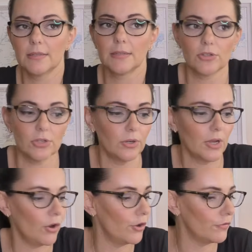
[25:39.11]
So
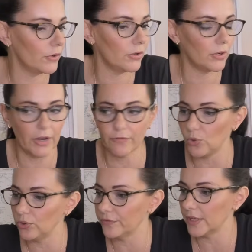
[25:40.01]
out of
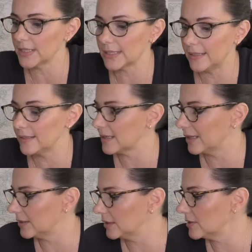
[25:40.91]
all of these things, I
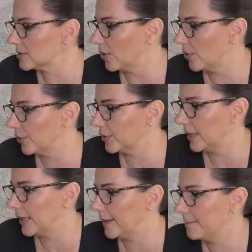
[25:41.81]
think there's
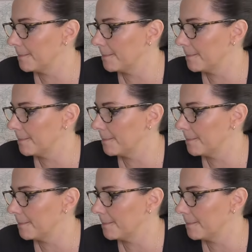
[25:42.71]
only